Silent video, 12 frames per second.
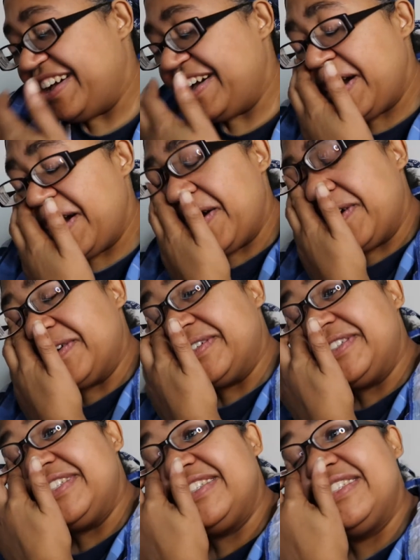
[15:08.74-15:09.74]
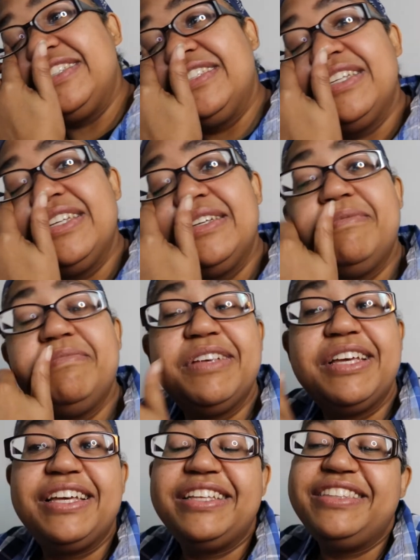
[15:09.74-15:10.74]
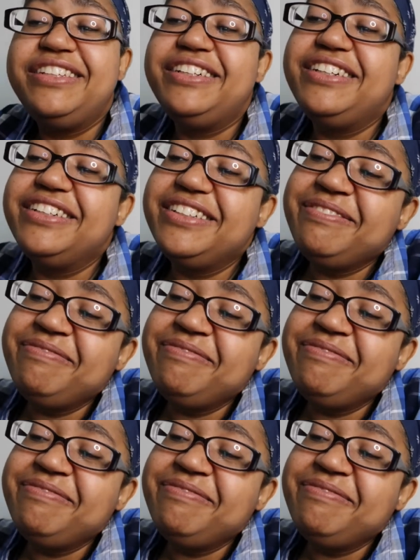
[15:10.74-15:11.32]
Oh shit, man. Look.